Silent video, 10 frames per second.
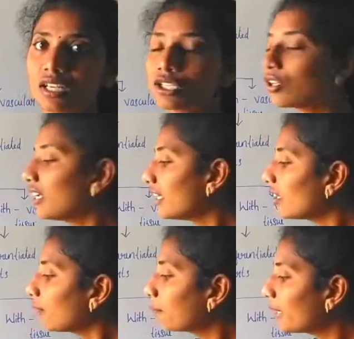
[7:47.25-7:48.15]
So here
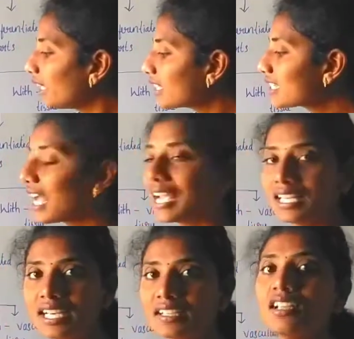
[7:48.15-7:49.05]
P is
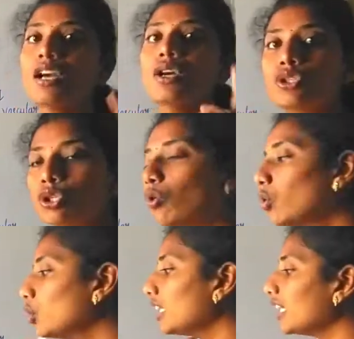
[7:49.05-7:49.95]
silent, so
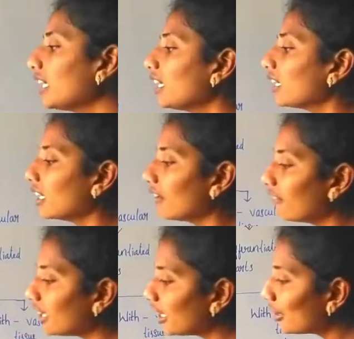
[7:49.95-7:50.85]
only
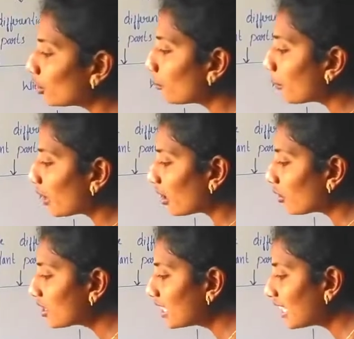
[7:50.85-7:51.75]
we need to
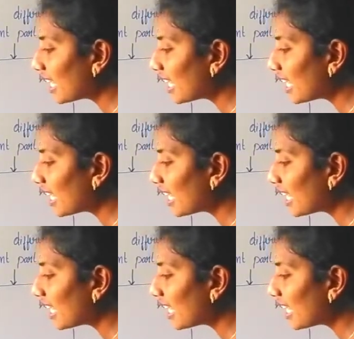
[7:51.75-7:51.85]
pronounce it